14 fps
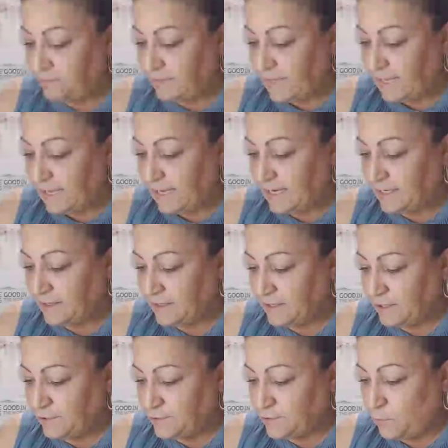blade,
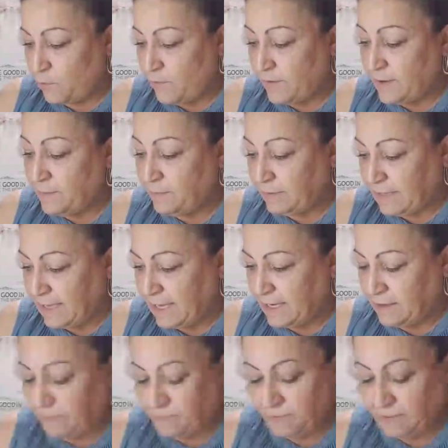scoring
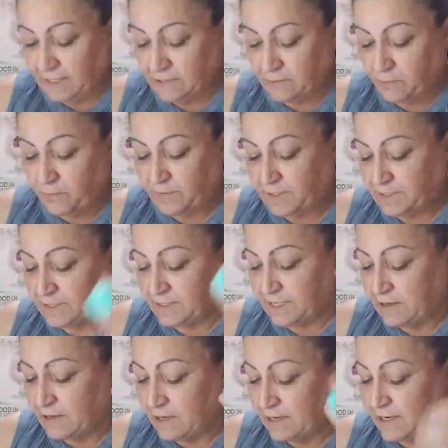blade. Okay, so this is the
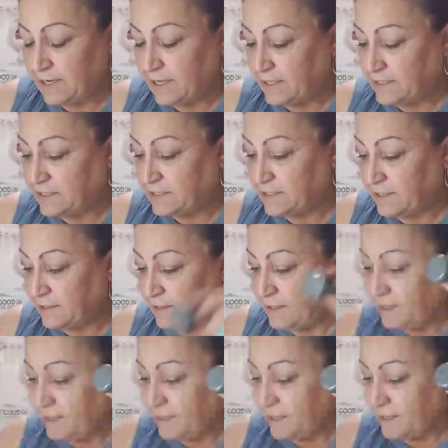cutting and this is
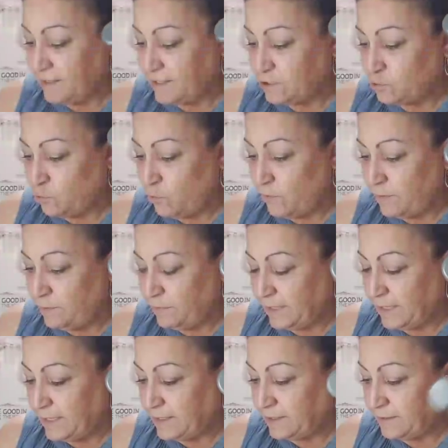the scoring
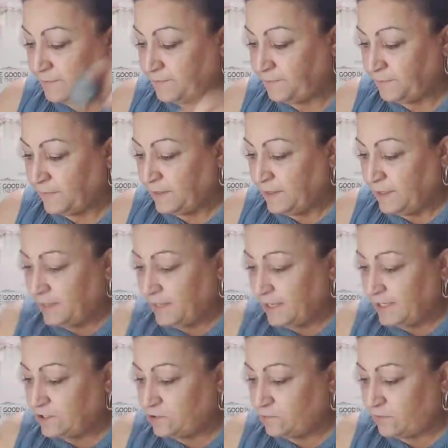blade.
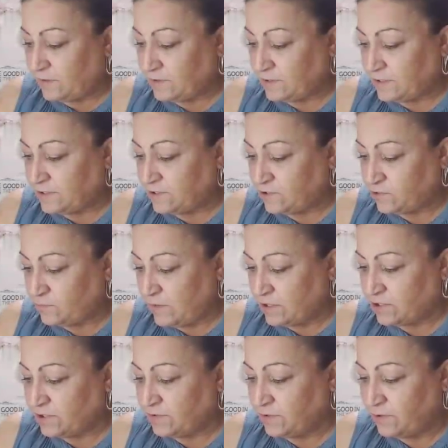
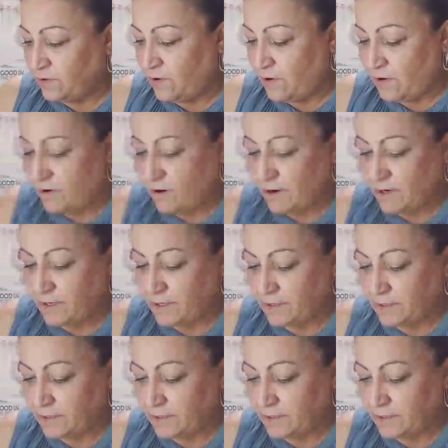Instruction card.